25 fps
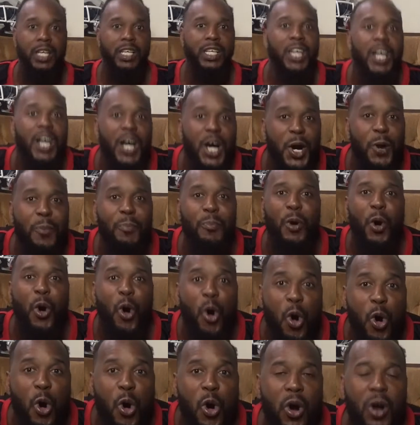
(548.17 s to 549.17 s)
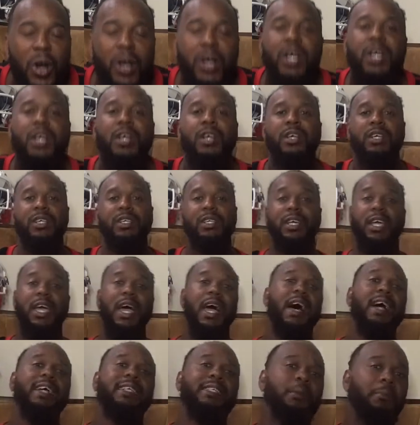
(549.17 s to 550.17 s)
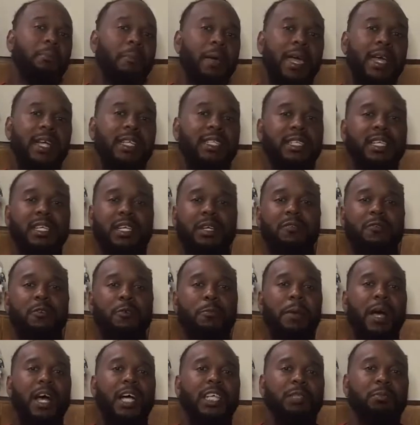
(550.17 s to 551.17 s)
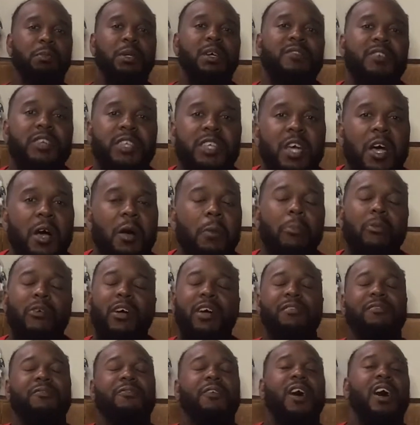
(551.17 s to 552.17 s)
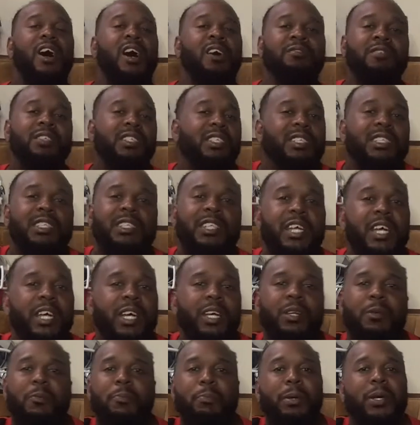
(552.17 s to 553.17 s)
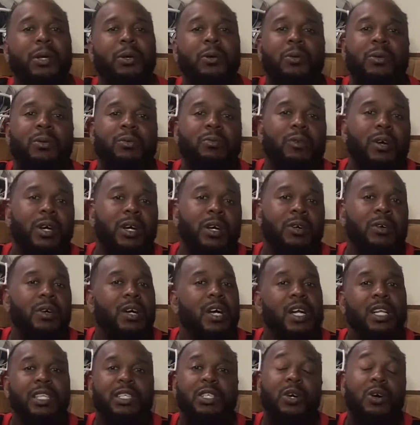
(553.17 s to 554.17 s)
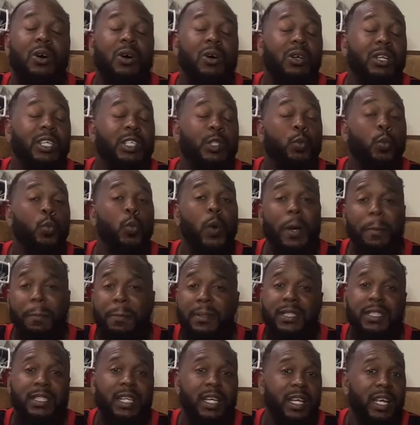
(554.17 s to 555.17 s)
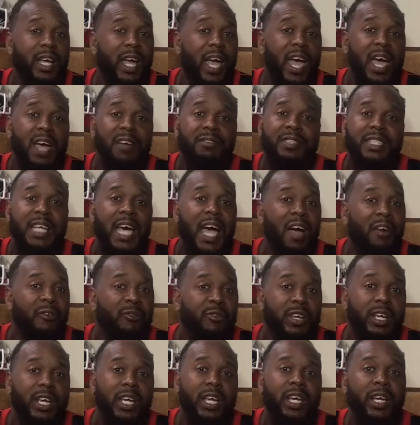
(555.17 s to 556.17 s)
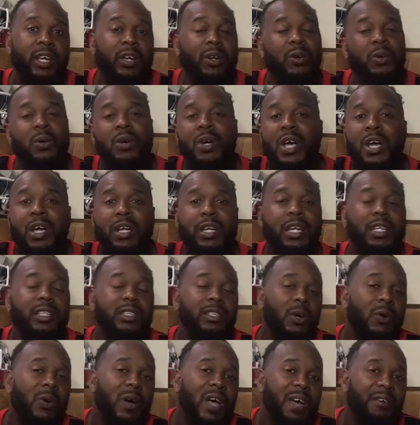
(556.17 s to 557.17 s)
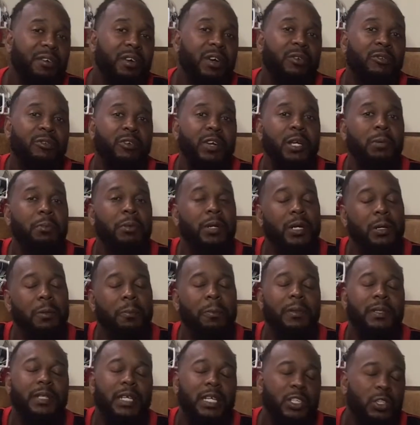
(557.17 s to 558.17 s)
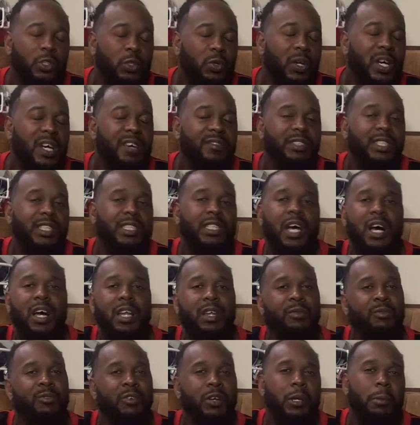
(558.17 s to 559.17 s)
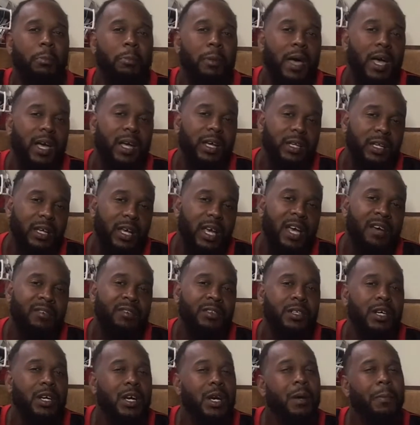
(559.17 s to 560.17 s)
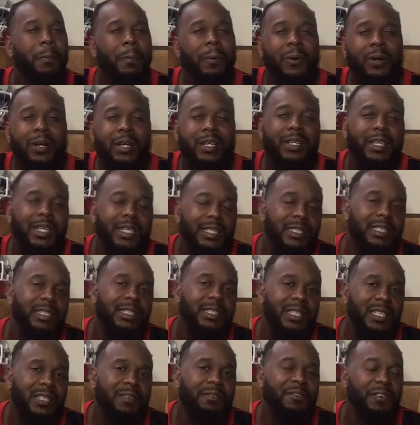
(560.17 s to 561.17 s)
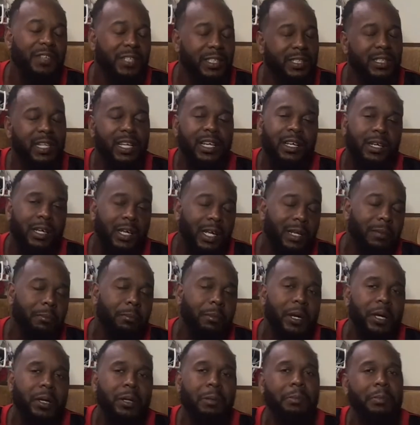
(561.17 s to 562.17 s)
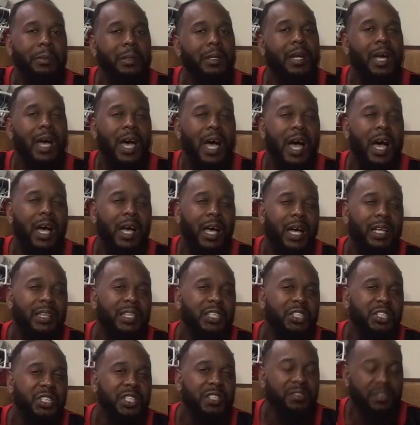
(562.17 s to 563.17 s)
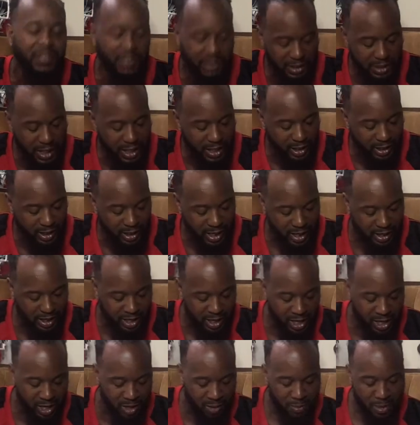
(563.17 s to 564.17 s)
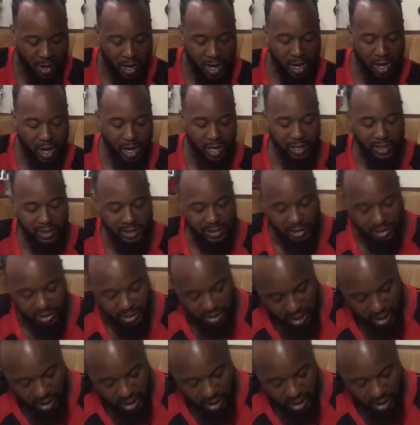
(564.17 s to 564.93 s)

Come on. The guy's amazing. He reminds me of a young Brett Favre, just slinging the pill around to all his weapons that he have. Tyreek Hill. They don't have Kareem Hunt, but they do have a solid running back, and they have a pretty decent defense. They can get better, but I got the Chiefs taking that game against the